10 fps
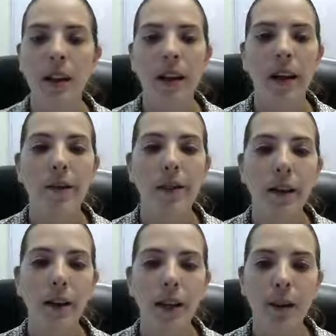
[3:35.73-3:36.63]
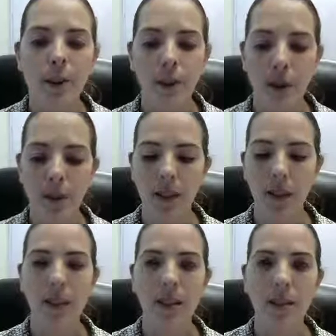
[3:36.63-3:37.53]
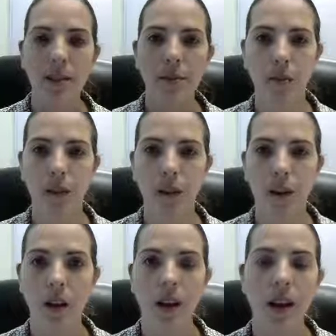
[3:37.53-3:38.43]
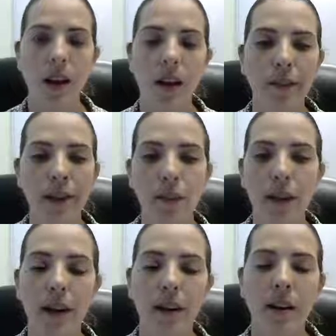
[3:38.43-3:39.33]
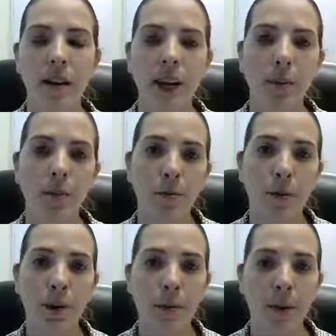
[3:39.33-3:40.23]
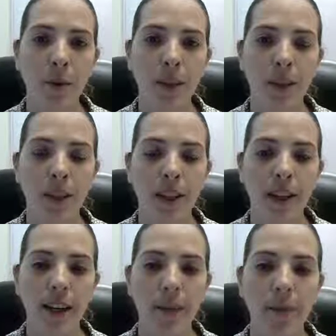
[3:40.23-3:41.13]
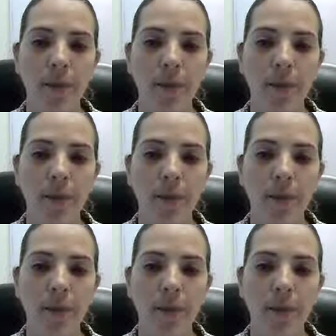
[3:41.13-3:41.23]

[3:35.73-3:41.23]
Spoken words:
Now the file names are up to us and often depend on the type of program that we're creating.